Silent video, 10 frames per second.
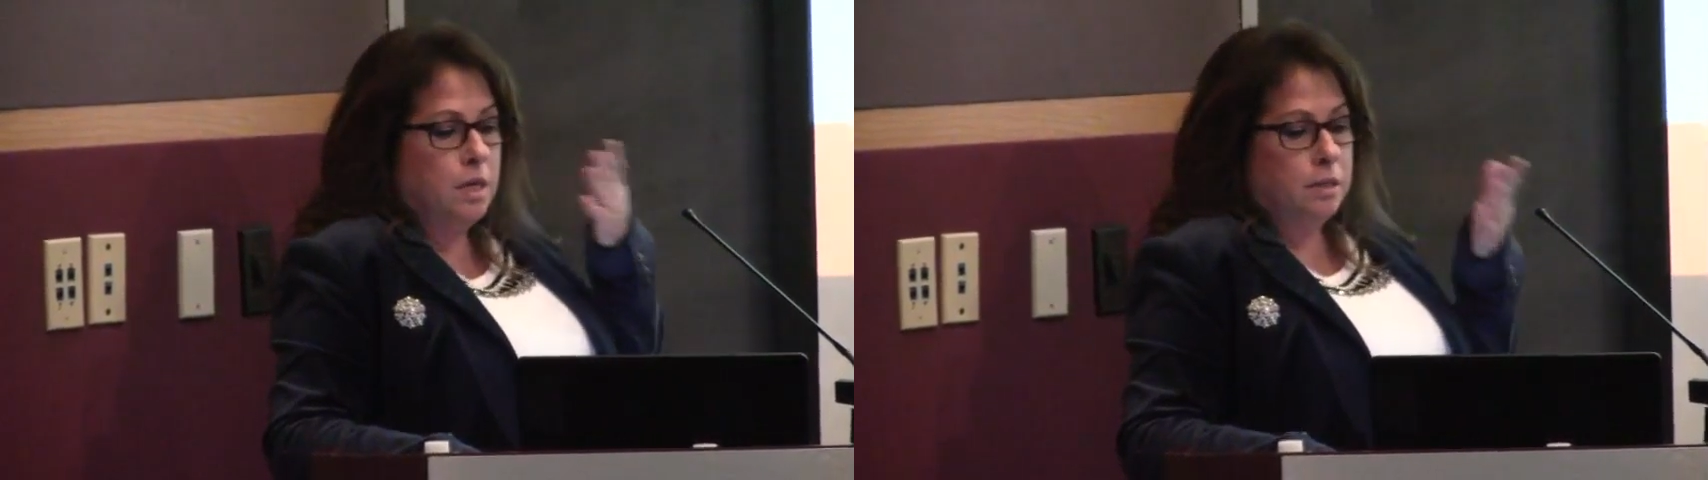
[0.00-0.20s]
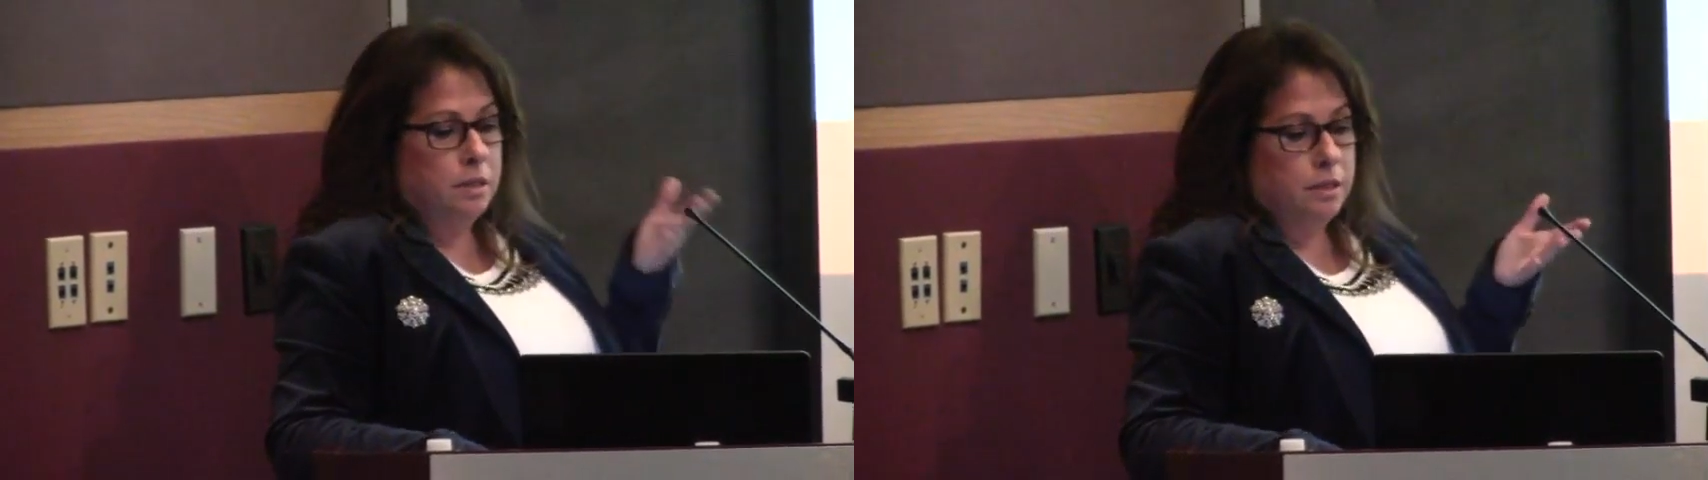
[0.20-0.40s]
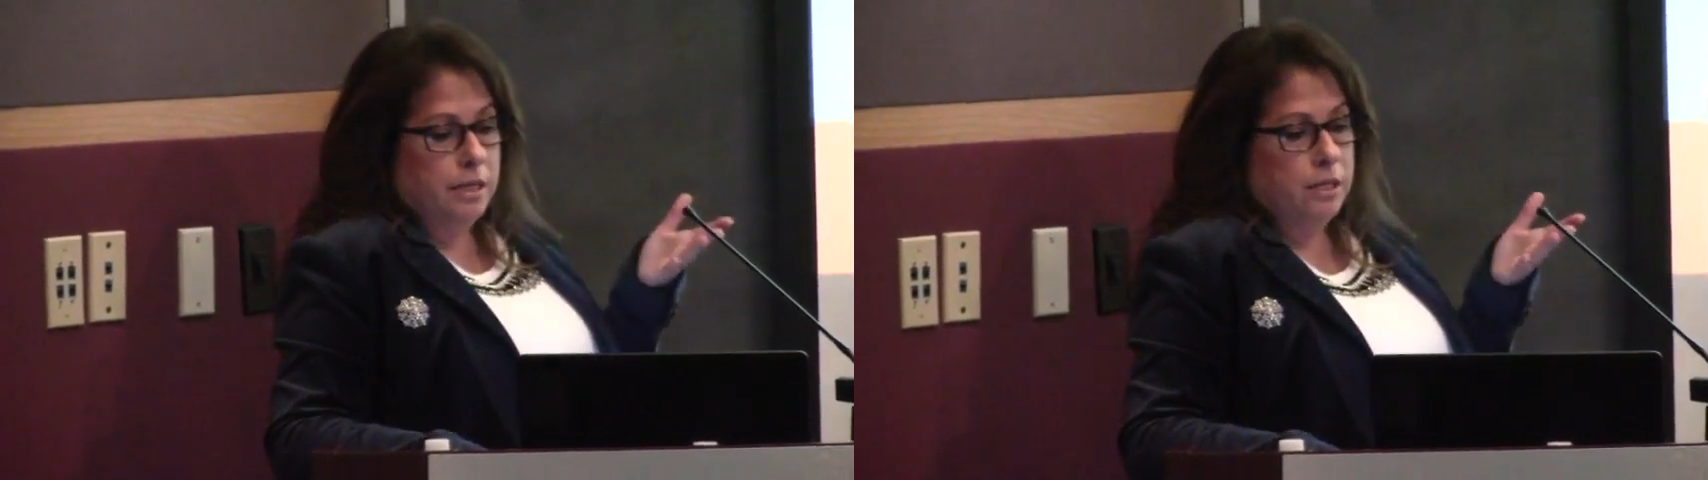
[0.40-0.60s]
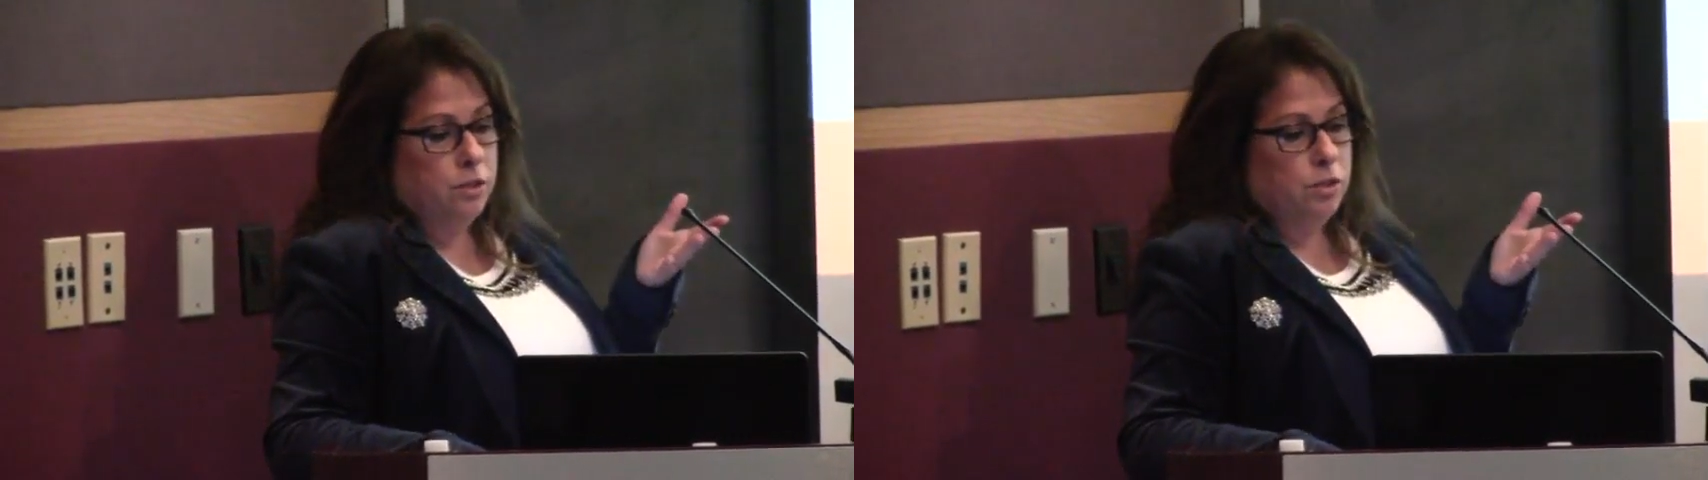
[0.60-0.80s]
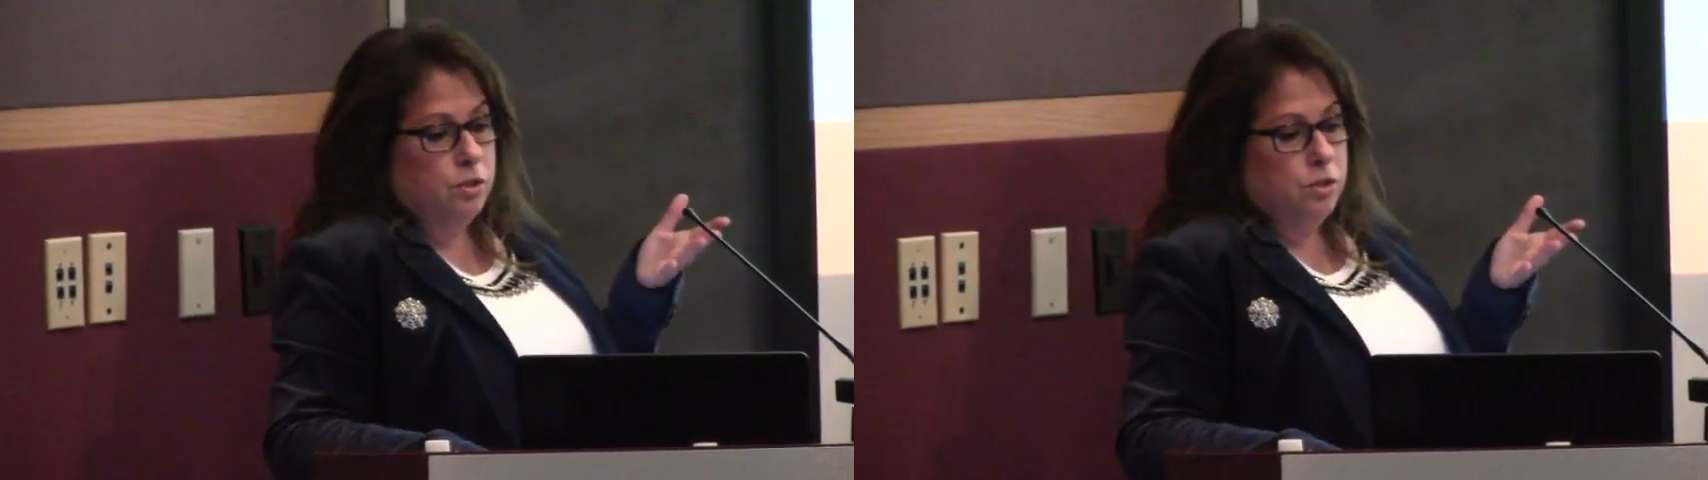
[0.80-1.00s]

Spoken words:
The thing to